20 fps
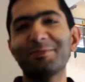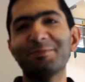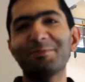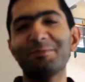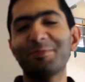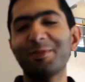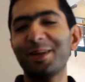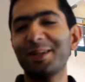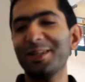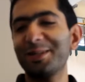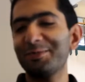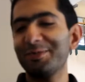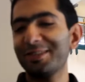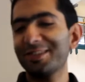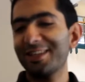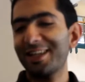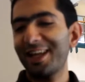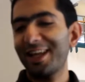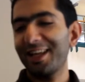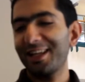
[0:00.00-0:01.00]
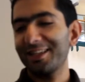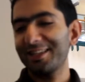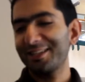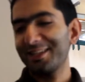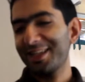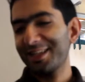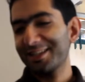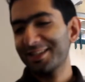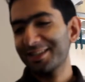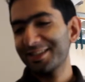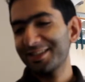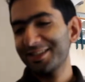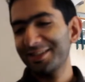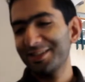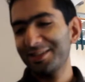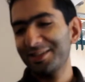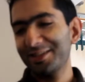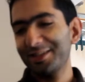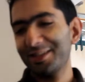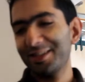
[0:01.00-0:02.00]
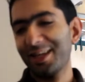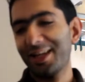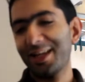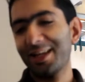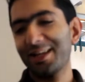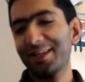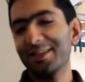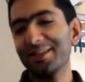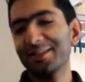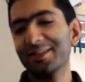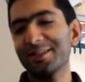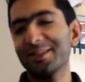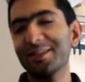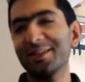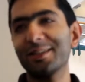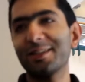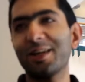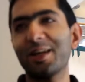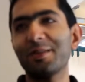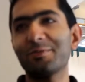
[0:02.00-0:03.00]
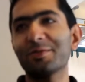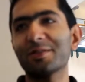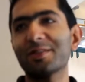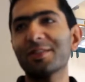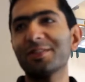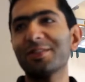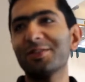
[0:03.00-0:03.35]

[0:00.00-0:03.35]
My name is Ali Nasirian, and I'm studying